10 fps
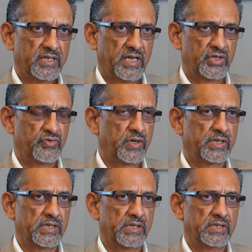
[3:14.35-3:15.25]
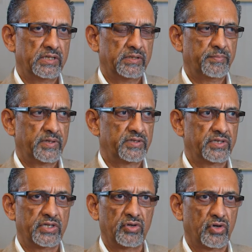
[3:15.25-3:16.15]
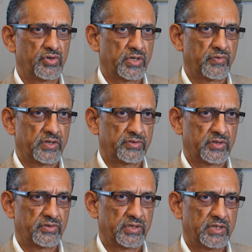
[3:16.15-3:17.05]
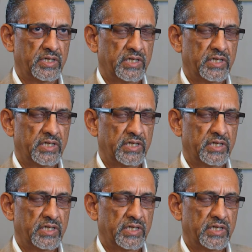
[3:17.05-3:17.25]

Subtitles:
and 20 patients did not require surgery.